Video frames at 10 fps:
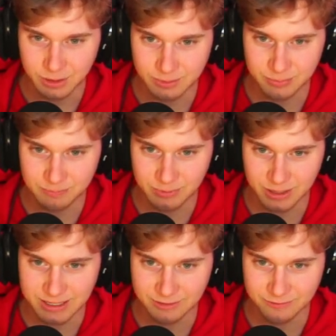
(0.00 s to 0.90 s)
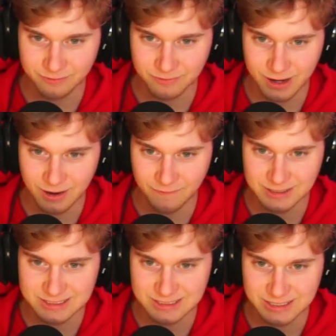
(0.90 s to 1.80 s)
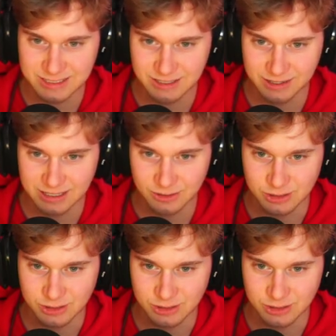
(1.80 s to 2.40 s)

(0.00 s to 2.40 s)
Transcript: gonna be playing very sneaky. Okay, so